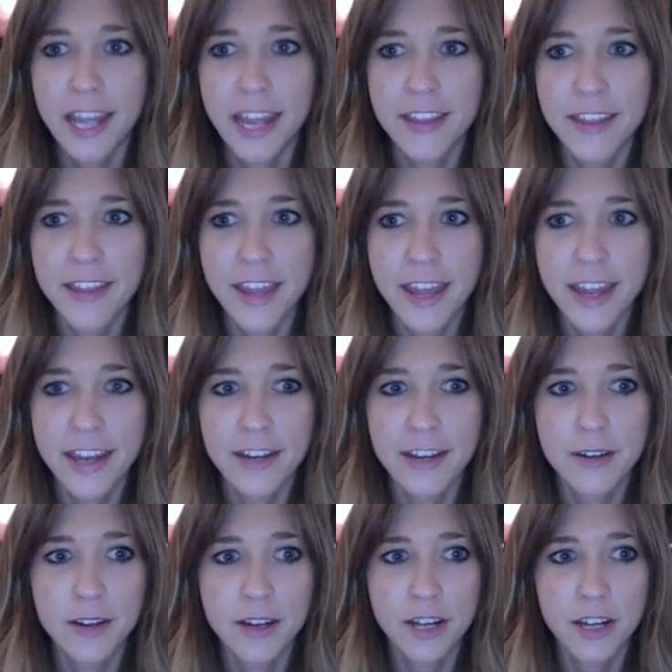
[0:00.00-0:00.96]
And
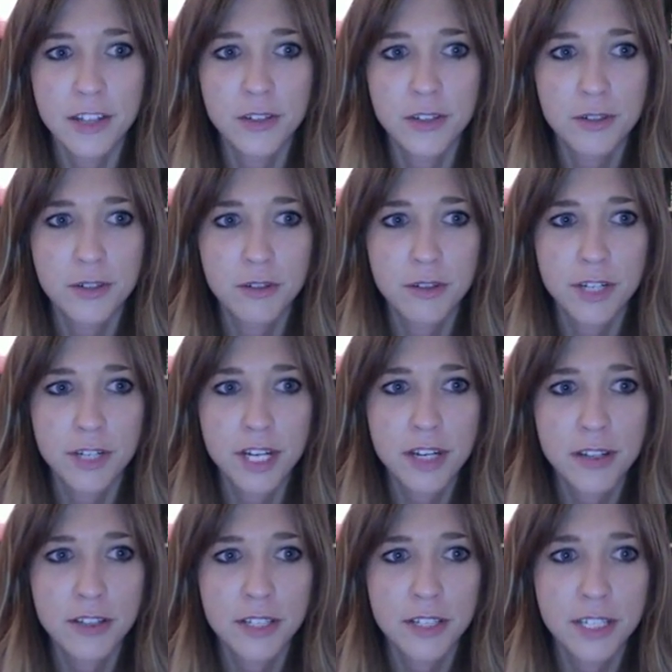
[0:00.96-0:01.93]
then as you scroll
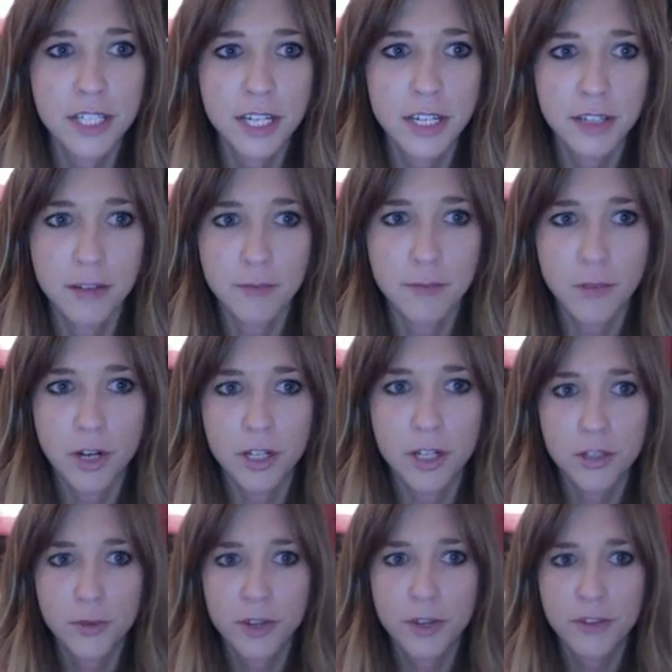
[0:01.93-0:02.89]
down, you'll see
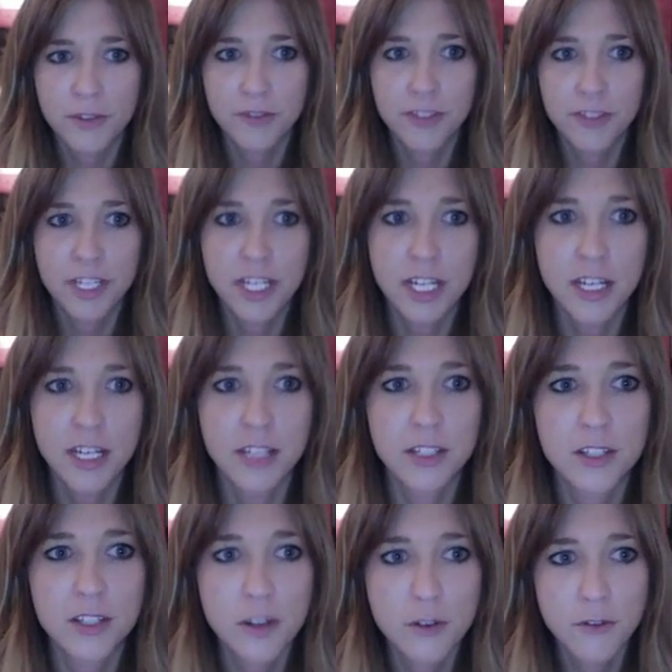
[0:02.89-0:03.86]
March 2015,
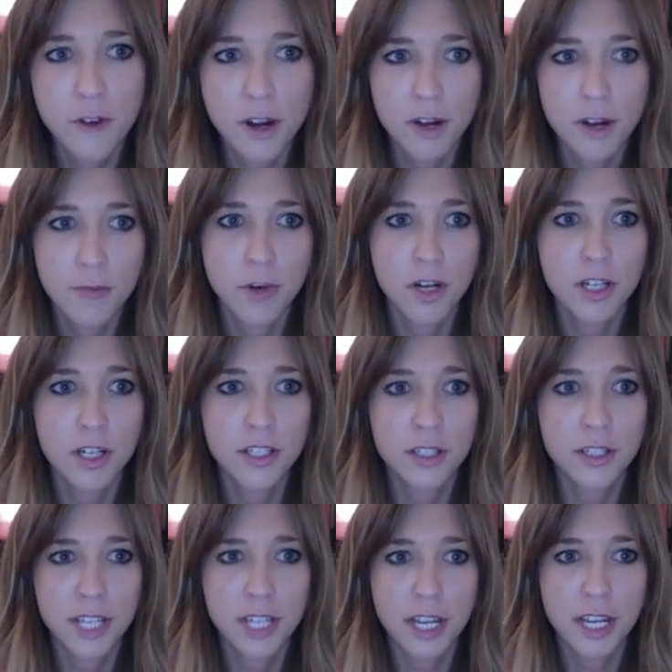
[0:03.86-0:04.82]
and so far in March,
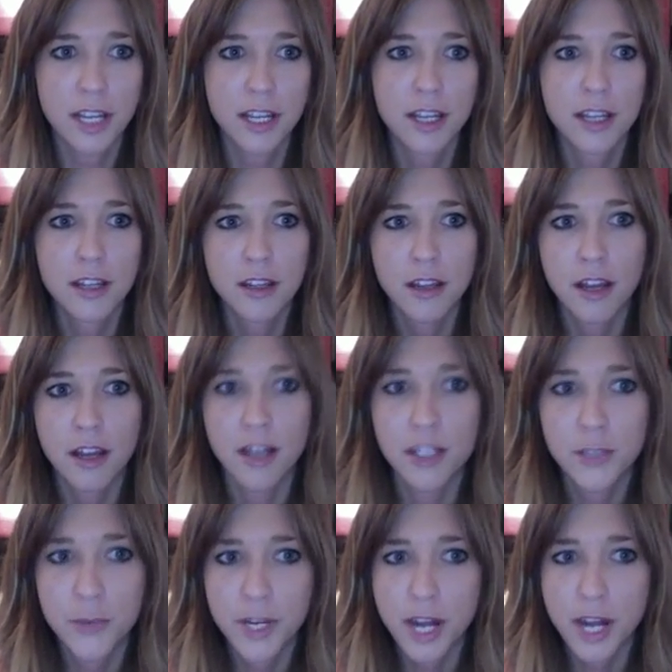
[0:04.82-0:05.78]
it'll say
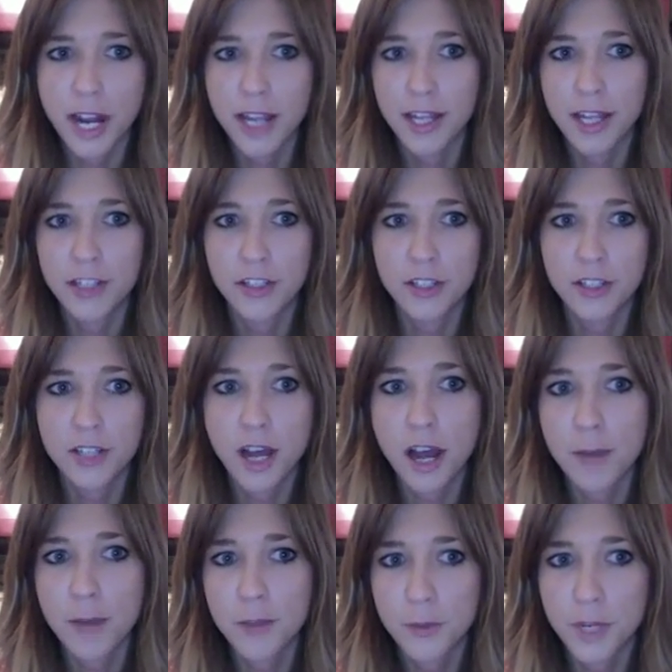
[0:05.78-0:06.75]
tweet highlights, your
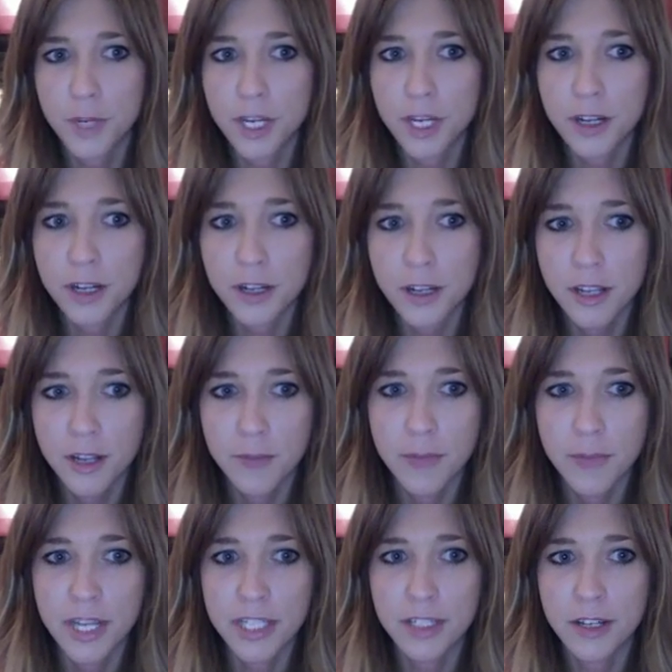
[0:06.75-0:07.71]
top tweet
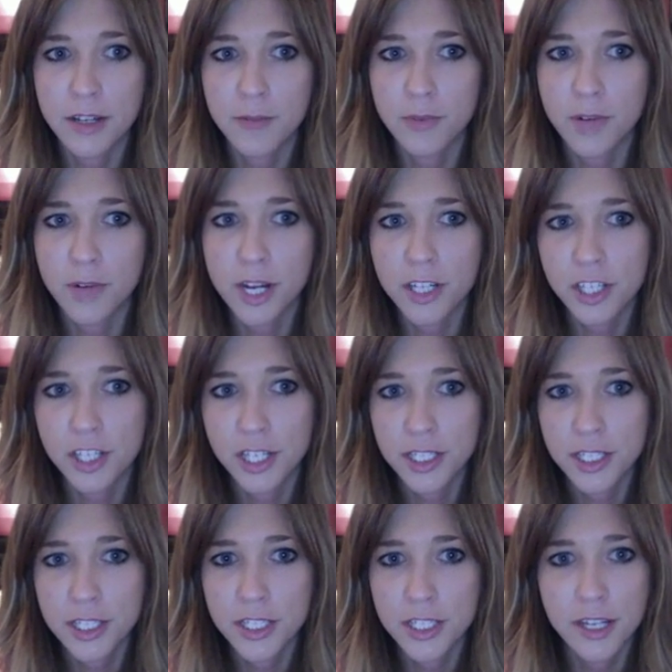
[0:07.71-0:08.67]
based on
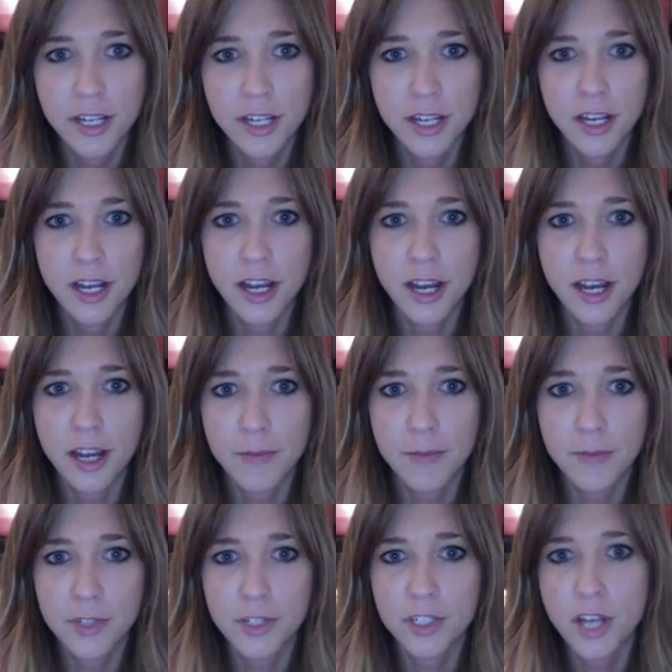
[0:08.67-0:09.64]
impressions,
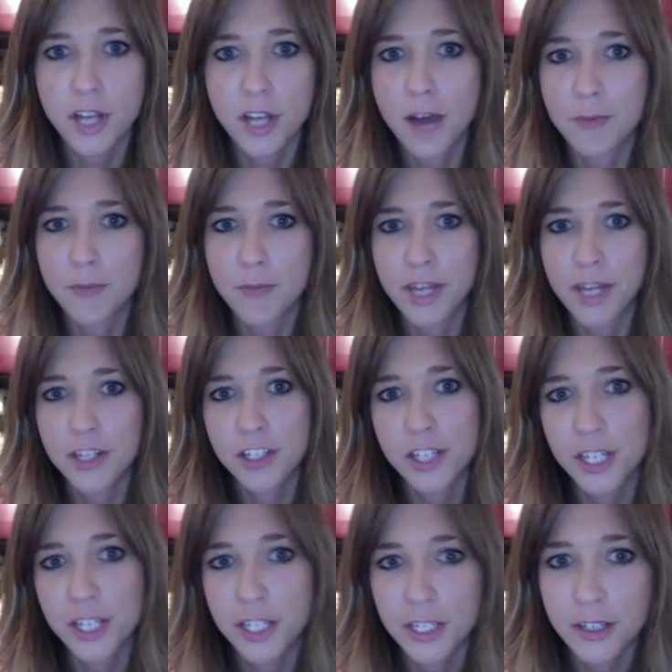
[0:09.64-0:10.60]
your top
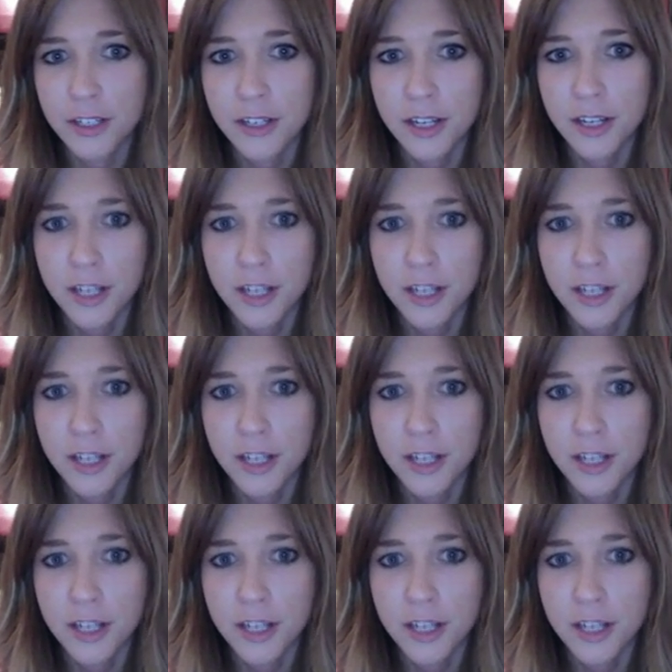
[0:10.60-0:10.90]
mention,